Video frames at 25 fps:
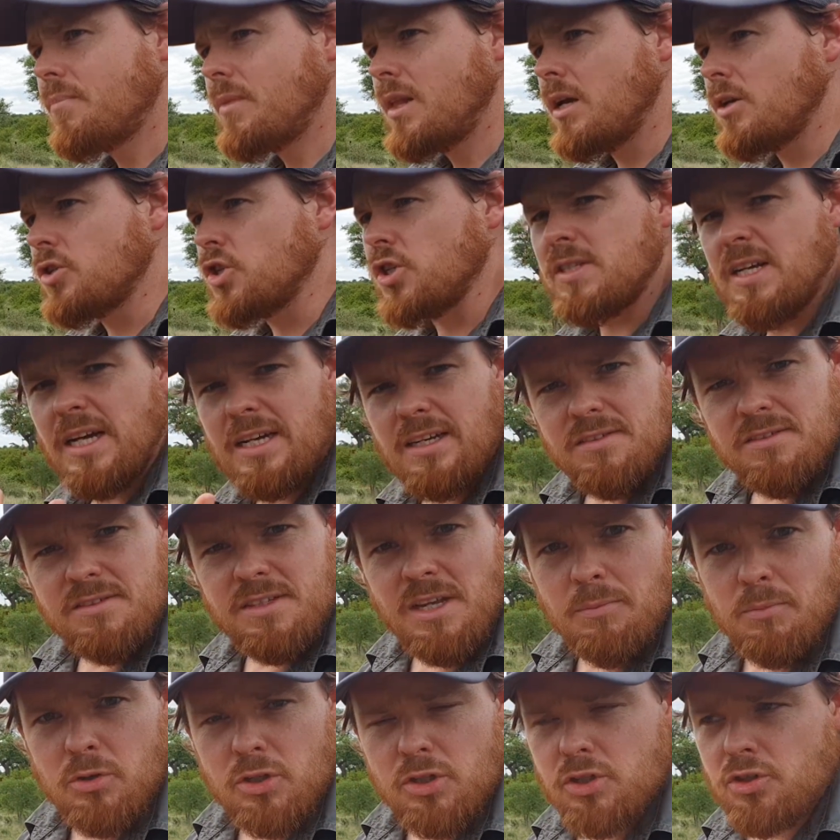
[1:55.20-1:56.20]
Just like a
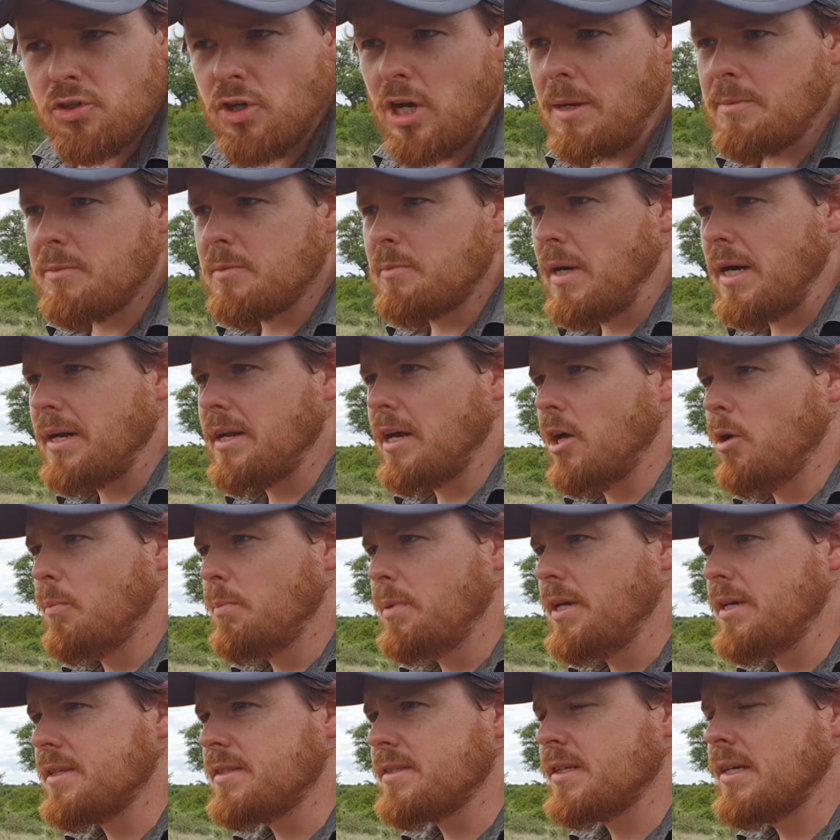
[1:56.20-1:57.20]
zebra stripes might help
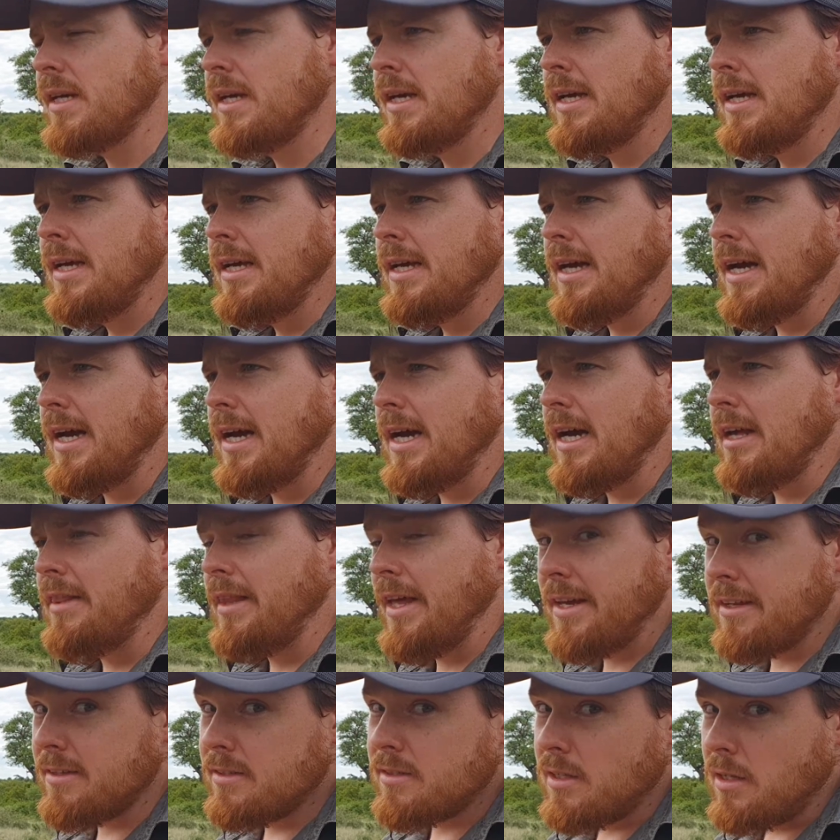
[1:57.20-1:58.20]
it.
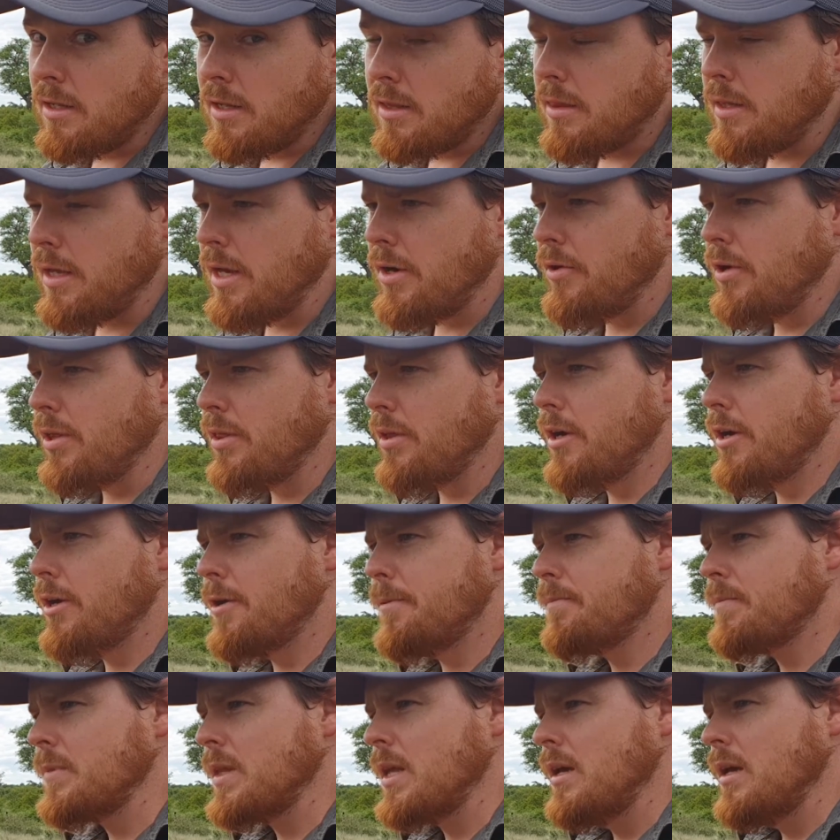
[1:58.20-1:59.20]
That is still a theory though.
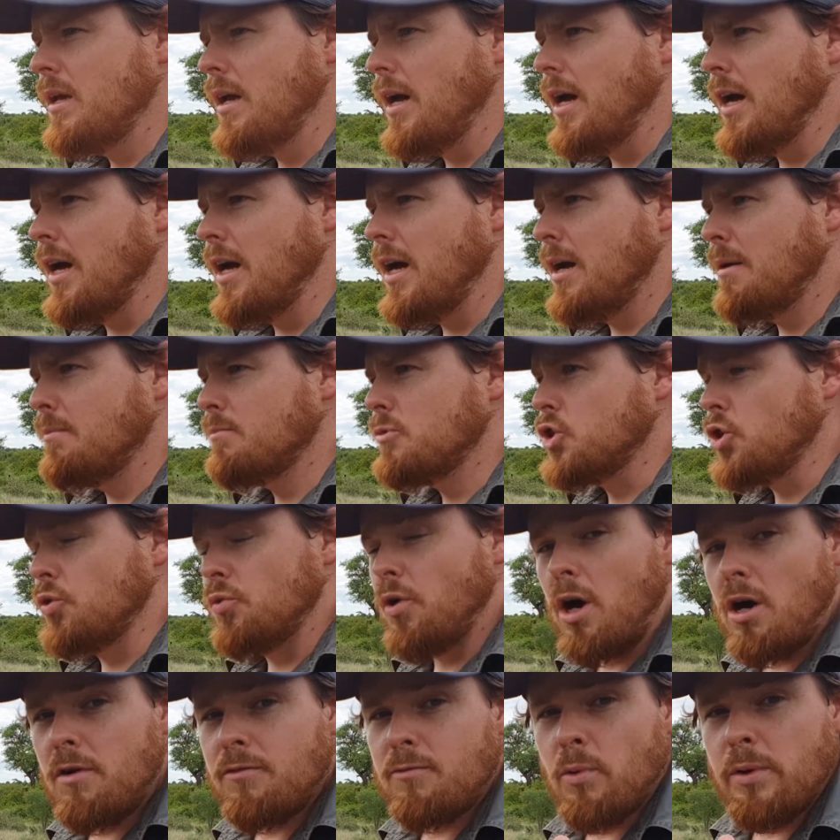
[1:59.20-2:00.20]

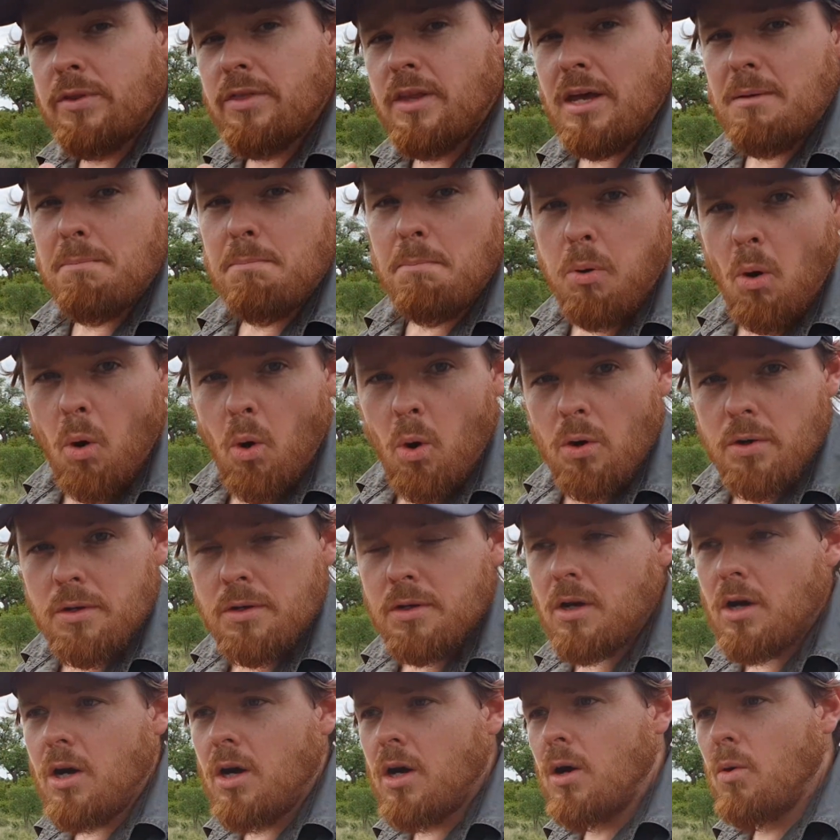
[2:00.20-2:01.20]
Giraffe, when they're born,
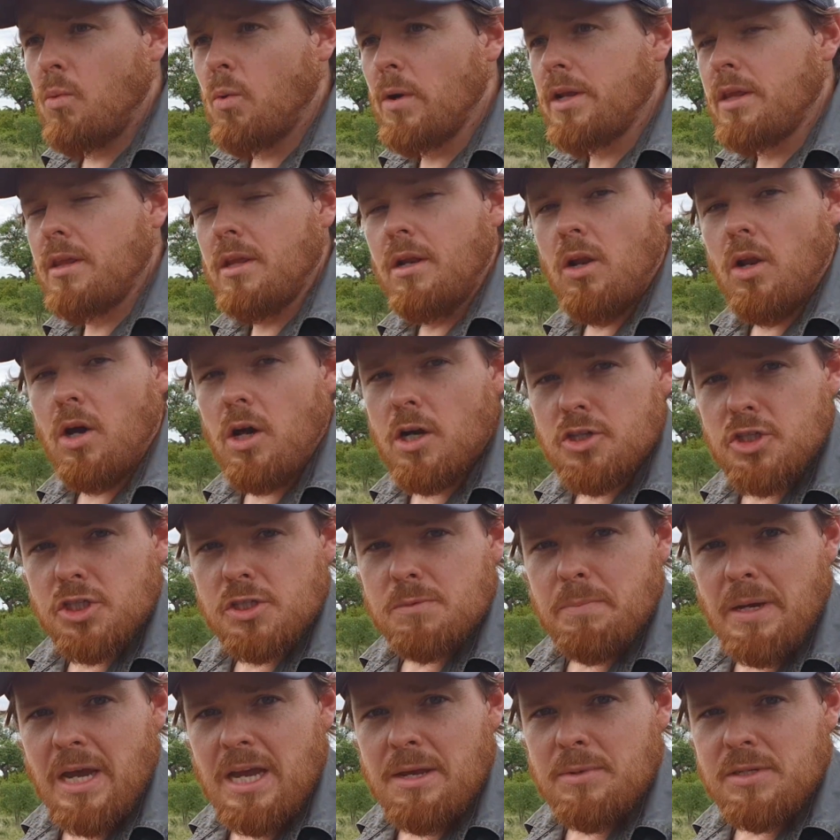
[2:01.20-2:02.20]
are one of the largest
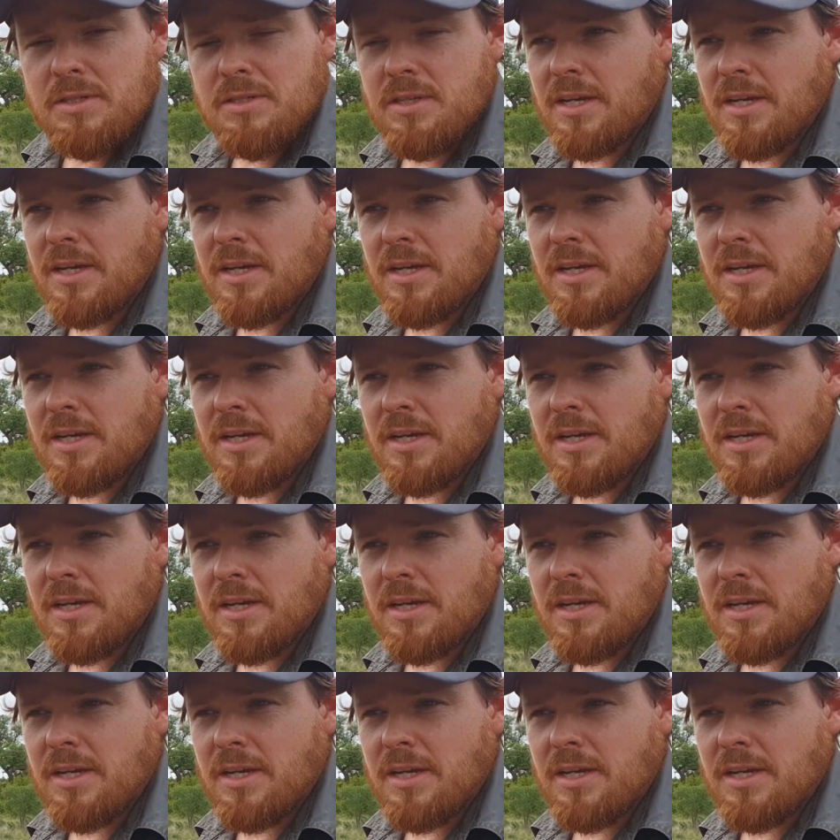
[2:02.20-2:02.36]
babies.